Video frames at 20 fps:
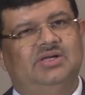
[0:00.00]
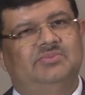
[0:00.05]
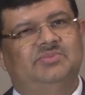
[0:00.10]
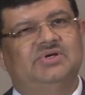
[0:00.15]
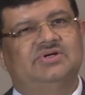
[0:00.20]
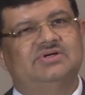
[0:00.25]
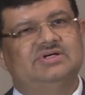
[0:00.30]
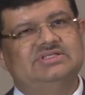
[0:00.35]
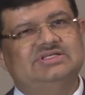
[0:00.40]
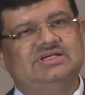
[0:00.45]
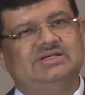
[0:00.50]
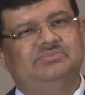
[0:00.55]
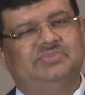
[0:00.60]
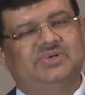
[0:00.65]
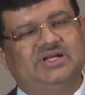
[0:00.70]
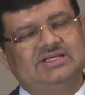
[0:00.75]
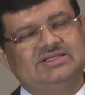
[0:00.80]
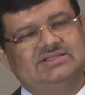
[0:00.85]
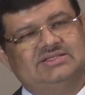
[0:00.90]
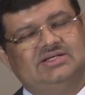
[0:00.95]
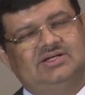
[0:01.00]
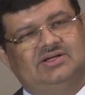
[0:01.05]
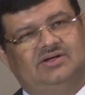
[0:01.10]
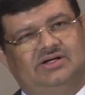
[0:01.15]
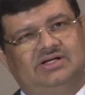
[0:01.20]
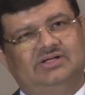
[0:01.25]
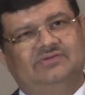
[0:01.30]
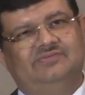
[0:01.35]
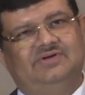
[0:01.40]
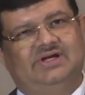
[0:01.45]
because it brings in a
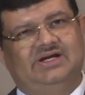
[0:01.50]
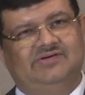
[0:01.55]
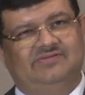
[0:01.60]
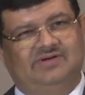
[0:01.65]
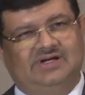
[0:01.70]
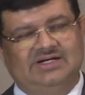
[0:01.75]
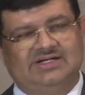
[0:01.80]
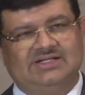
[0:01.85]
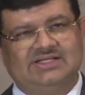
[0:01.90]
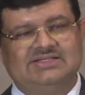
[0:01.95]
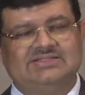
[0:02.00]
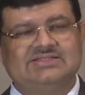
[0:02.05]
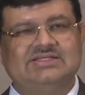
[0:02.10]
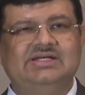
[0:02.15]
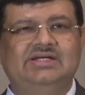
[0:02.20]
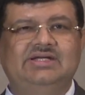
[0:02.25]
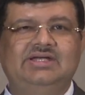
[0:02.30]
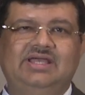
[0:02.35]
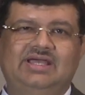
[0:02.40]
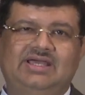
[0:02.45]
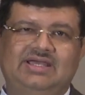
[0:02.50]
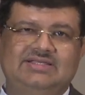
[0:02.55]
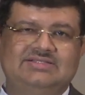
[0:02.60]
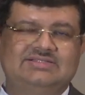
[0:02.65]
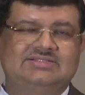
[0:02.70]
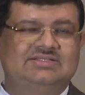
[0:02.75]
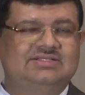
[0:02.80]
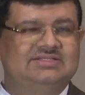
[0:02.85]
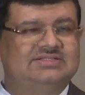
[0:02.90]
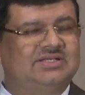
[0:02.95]
lot of advantages. India
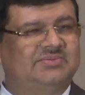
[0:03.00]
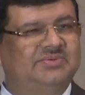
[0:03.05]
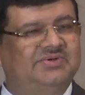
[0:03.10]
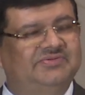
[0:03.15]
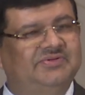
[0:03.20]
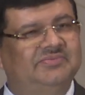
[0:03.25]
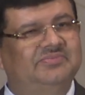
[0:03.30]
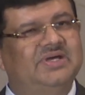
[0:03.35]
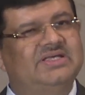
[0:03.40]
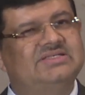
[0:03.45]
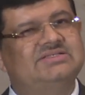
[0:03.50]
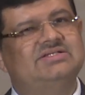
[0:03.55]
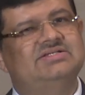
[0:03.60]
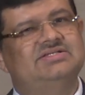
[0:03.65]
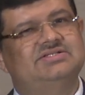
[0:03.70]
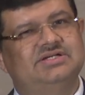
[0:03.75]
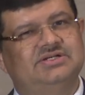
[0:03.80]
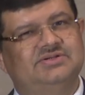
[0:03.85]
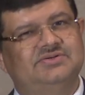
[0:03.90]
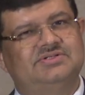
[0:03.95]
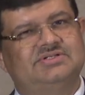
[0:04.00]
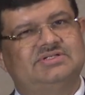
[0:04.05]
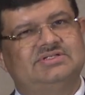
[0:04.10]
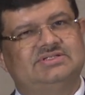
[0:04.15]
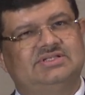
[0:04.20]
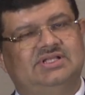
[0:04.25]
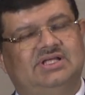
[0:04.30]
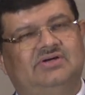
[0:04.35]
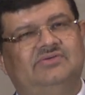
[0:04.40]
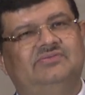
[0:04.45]
has some of the best
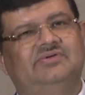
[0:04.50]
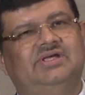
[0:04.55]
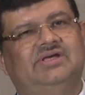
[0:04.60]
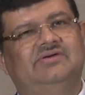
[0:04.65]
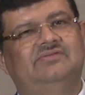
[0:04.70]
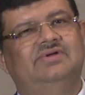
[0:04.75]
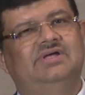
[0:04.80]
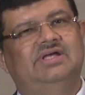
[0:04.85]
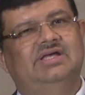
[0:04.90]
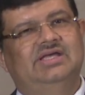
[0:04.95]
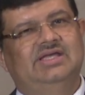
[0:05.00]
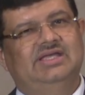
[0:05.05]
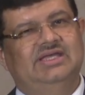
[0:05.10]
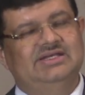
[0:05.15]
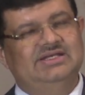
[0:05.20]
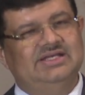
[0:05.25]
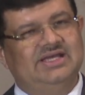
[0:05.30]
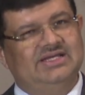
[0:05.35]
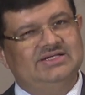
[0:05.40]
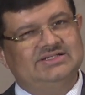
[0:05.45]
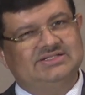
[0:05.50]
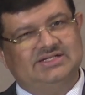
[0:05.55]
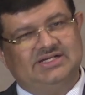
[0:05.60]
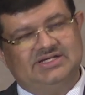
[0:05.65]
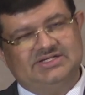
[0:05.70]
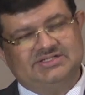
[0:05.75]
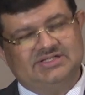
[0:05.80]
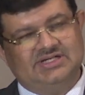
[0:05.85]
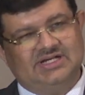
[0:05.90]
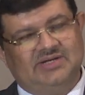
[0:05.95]
institutions now. We have India
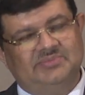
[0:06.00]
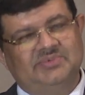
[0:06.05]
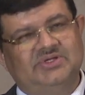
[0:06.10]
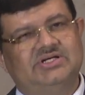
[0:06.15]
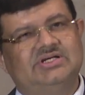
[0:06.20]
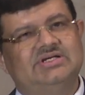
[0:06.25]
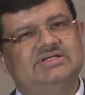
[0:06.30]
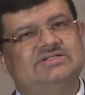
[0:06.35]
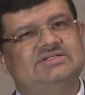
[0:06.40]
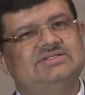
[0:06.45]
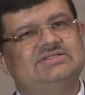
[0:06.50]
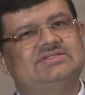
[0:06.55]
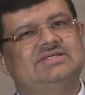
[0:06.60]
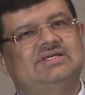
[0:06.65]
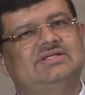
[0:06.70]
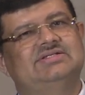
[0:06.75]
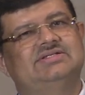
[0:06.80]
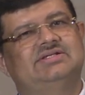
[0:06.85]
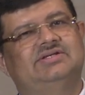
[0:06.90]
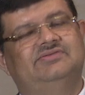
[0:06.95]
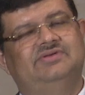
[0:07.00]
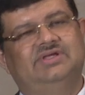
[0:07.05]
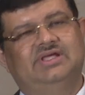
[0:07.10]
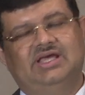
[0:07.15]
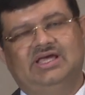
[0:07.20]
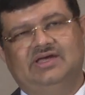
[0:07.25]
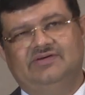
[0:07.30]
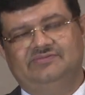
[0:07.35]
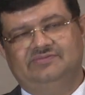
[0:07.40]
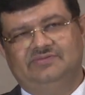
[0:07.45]
International Arbitration Center, we
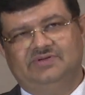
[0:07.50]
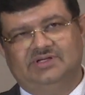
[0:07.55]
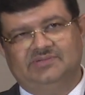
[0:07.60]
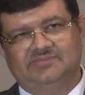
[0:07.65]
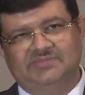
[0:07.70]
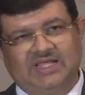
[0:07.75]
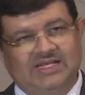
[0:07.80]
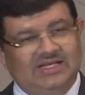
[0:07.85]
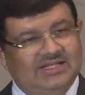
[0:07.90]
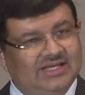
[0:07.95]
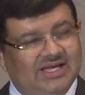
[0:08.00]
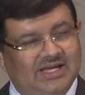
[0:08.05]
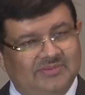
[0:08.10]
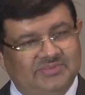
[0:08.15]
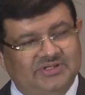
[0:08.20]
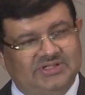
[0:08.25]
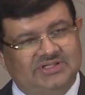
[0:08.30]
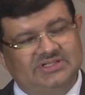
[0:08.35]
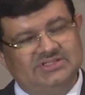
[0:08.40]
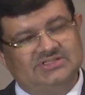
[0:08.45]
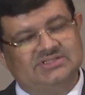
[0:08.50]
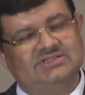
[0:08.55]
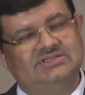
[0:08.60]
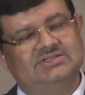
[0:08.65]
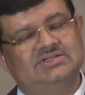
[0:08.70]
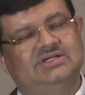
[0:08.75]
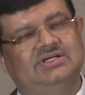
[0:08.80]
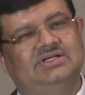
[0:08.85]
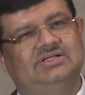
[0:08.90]
have Delhi Arbitration